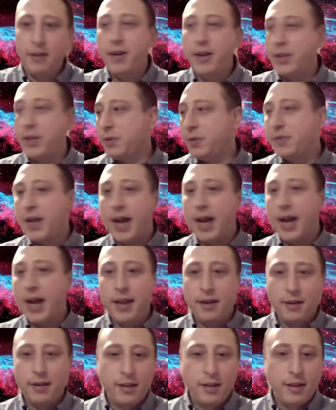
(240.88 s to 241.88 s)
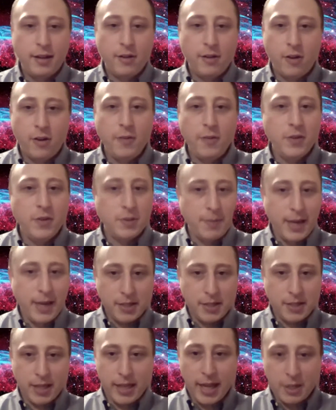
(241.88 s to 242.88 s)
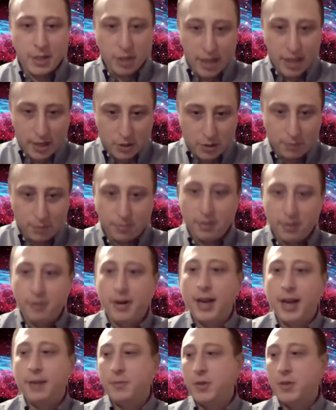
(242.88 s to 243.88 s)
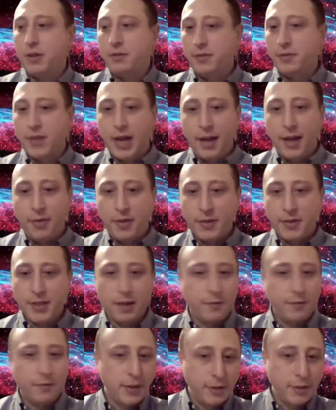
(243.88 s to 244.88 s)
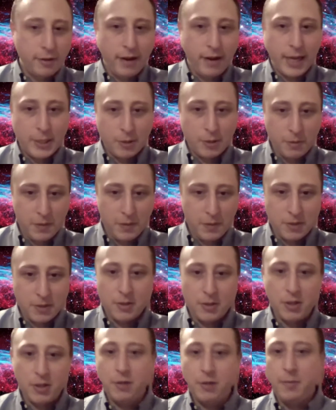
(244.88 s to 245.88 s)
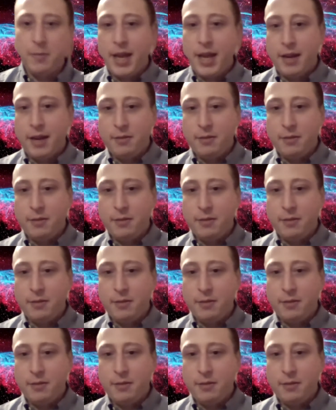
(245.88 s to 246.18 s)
okay, so we've got all these amazing educational programs. You know, we've got the Center for Undergraduate Research at UMaine.